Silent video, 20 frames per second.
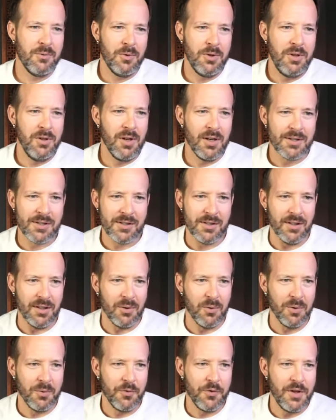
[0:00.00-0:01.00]
What do you guys
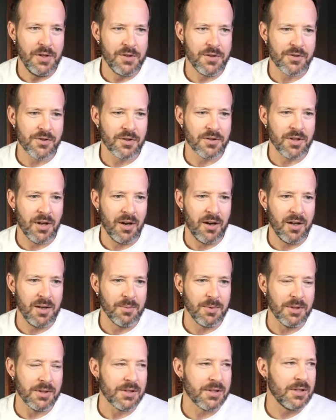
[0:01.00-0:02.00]
think? What features are
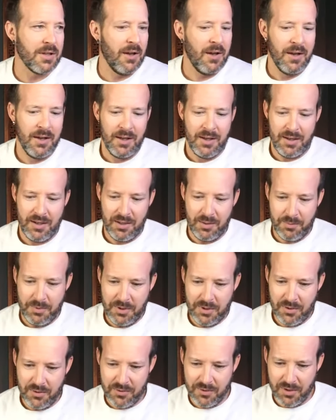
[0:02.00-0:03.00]
timeless? Help
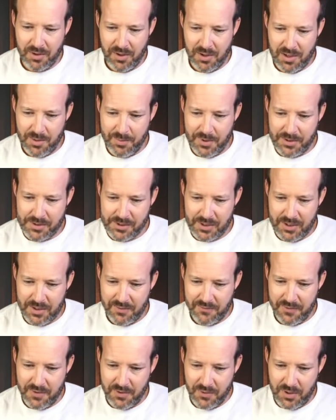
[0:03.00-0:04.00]
me out in the comments. I
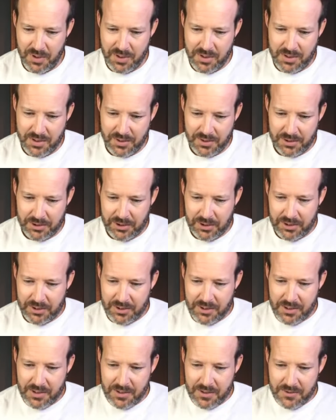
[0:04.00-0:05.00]
have no idea
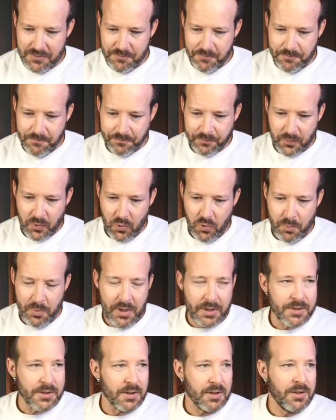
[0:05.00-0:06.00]
what
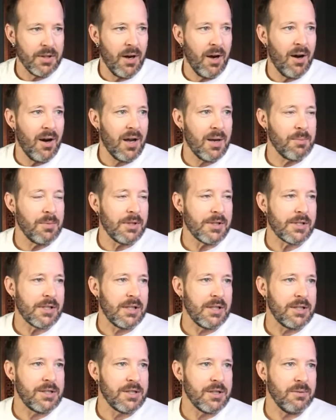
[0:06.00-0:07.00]
makes a timeless
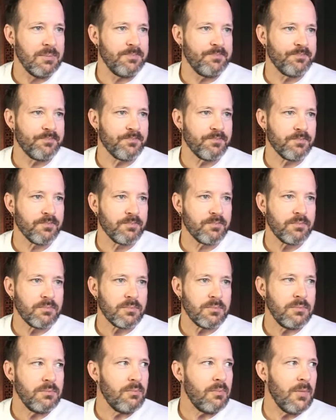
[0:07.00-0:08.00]
kitchen.
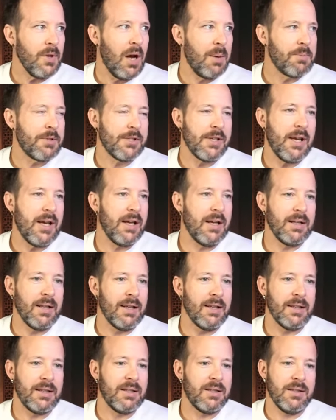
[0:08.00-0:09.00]
I'm saying,
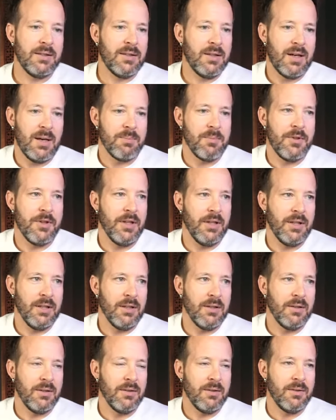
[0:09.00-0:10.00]
like, I'm
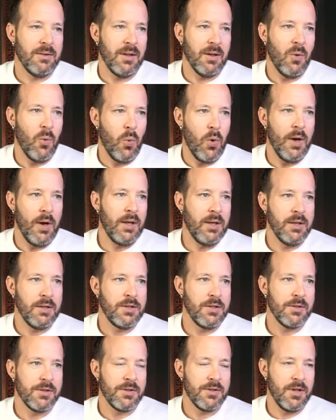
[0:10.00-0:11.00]
thinking, like, white
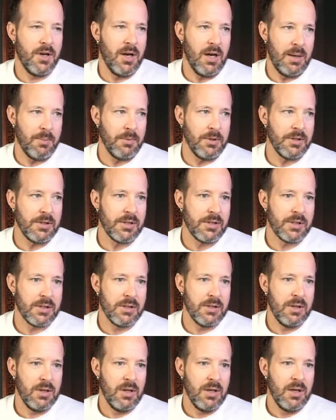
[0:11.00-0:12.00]
kitchens are timeless.